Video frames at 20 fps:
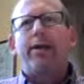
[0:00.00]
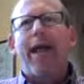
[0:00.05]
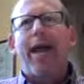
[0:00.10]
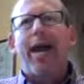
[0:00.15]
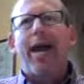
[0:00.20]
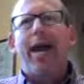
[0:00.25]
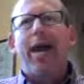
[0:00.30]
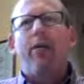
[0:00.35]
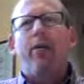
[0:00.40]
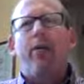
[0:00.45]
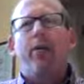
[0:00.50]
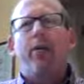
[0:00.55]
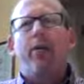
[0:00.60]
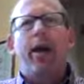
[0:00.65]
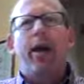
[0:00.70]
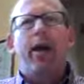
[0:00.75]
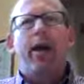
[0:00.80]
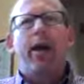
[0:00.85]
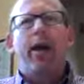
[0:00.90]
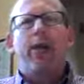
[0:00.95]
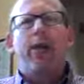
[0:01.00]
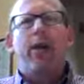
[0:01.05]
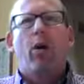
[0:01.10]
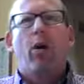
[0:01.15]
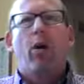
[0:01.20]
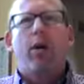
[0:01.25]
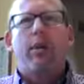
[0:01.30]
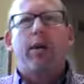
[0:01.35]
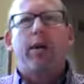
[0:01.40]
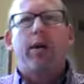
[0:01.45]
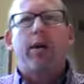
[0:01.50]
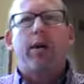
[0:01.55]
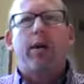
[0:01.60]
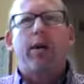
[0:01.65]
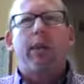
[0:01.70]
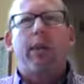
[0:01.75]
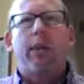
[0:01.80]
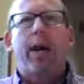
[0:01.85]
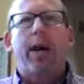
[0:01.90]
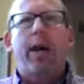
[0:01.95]
the tab right on the opening
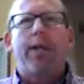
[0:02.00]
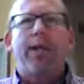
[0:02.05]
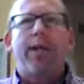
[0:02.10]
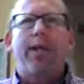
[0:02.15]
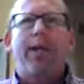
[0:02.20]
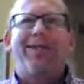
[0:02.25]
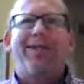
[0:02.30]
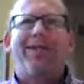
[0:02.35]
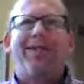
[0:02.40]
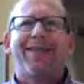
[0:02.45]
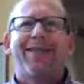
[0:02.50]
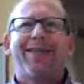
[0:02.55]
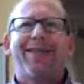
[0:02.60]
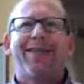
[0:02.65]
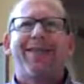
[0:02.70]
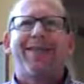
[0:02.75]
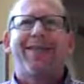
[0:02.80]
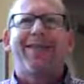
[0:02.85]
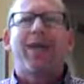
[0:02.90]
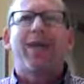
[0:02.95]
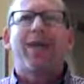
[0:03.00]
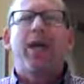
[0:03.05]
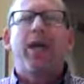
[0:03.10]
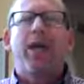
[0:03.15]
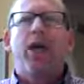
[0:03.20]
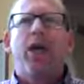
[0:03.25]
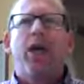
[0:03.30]
splash page that says